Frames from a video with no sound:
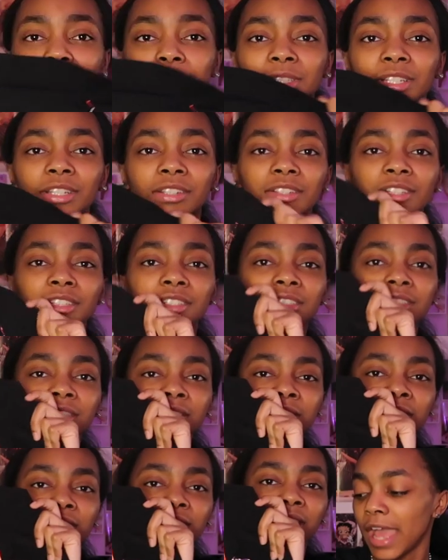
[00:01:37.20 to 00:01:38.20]
The
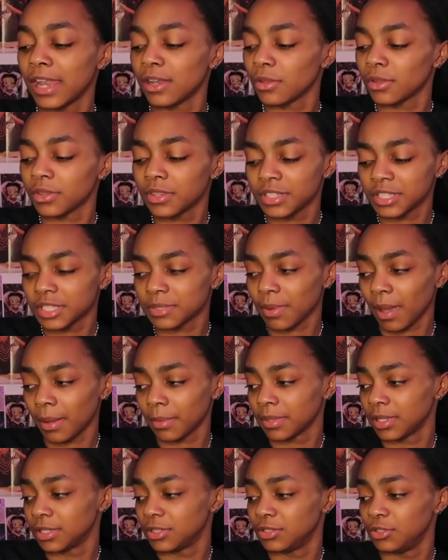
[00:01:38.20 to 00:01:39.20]
material, I know this is
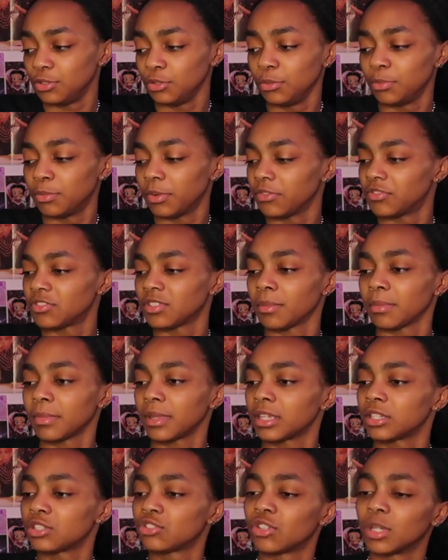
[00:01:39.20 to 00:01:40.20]
probably a dupe of some
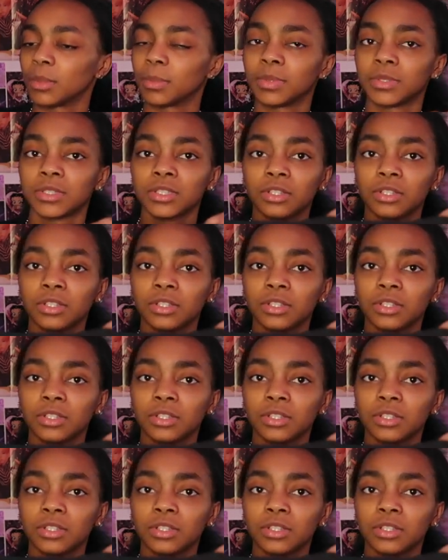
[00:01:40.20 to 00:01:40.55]
like trip